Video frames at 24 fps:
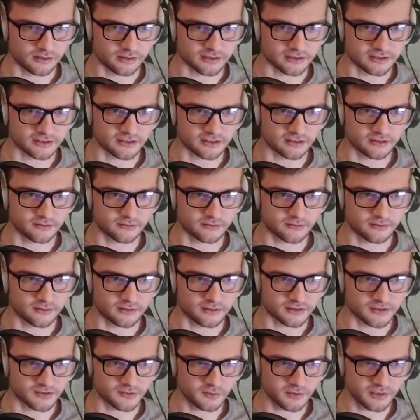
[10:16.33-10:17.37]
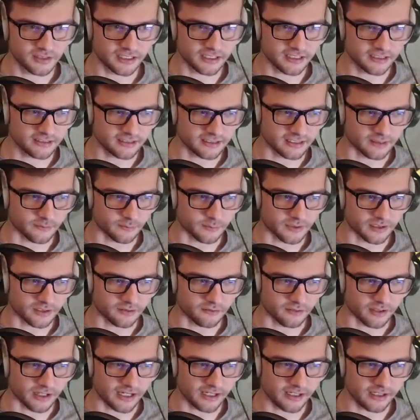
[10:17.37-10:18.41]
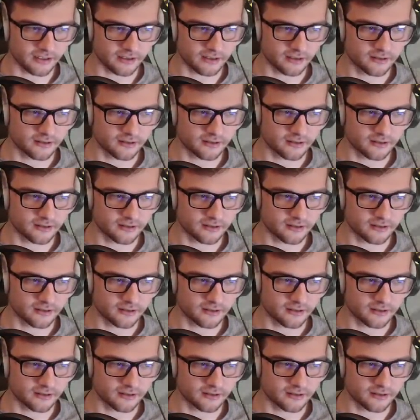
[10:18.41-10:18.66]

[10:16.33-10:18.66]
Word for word: It's, did someone get in like a big wreck?